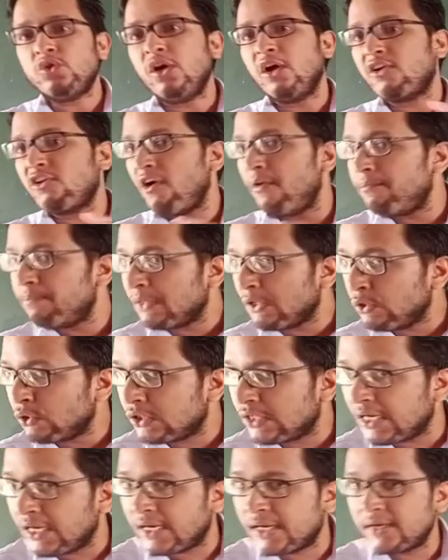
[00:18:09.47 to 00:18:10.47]
the
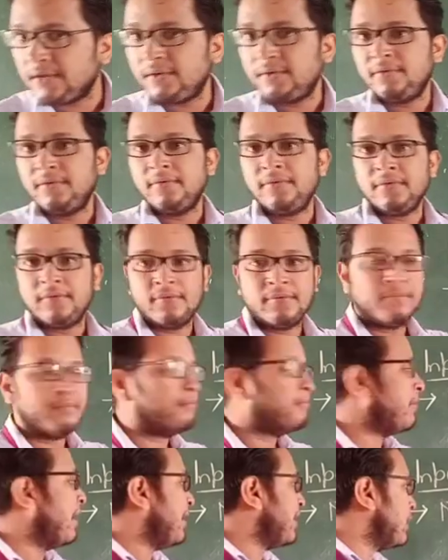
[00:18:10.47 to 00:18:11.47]
computer
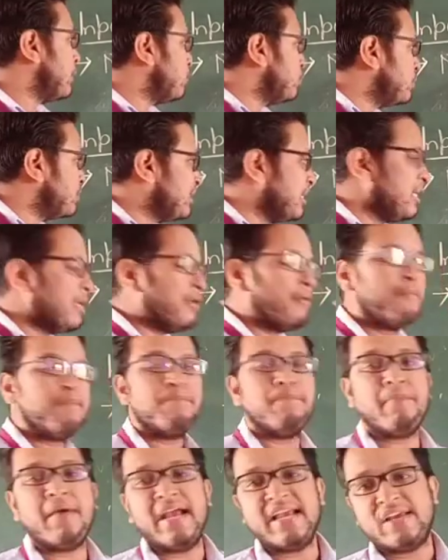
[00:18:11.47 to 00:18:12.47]
by
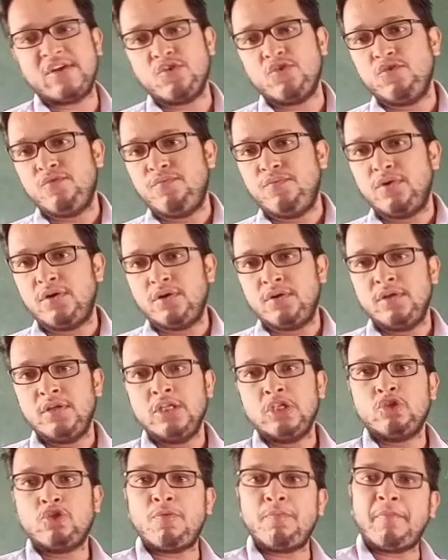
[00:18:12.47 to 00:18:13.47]
using microphone.
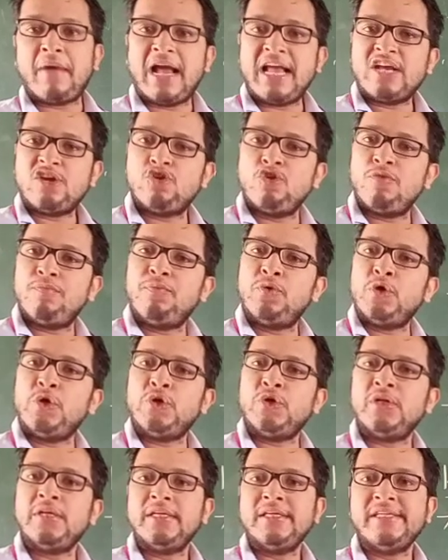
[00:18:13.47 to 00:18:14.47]
The
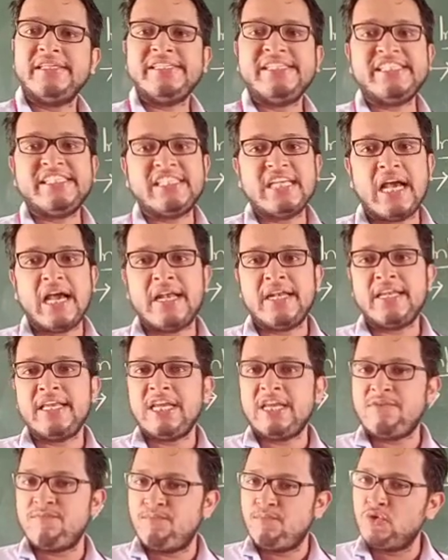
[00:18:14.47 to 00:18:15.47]
microphone is
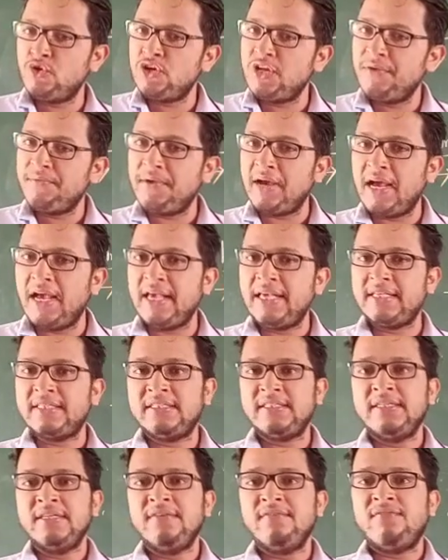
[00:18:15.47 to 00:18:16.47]
an input device
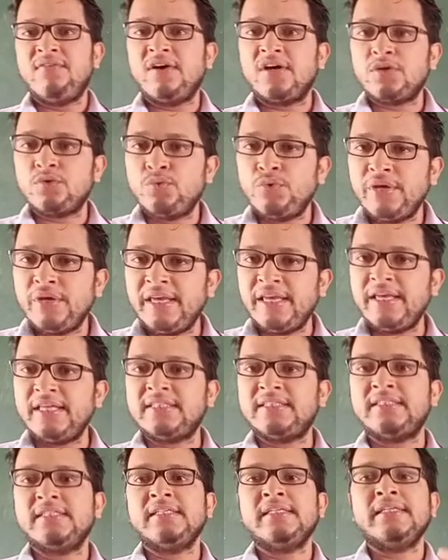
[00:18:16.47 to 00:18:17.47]
for
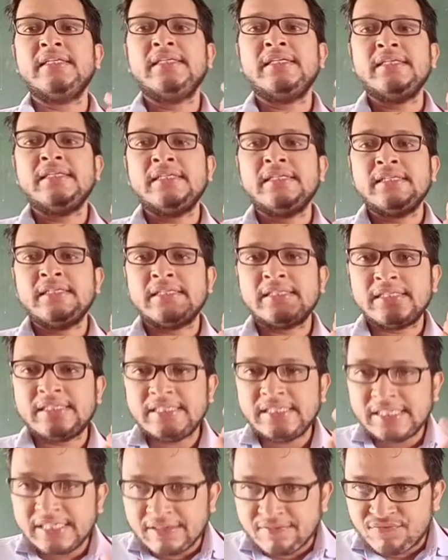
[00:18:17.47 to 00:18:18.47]
which
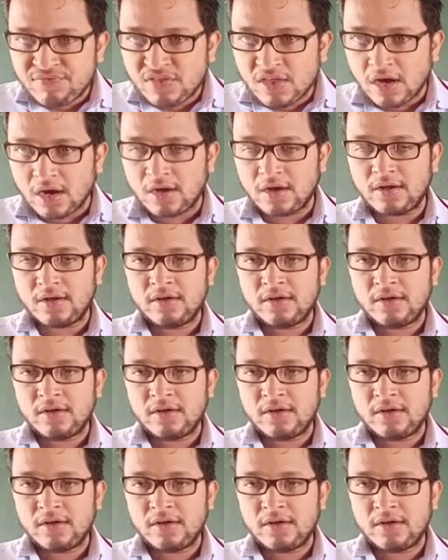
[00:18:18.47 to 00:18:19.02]
give the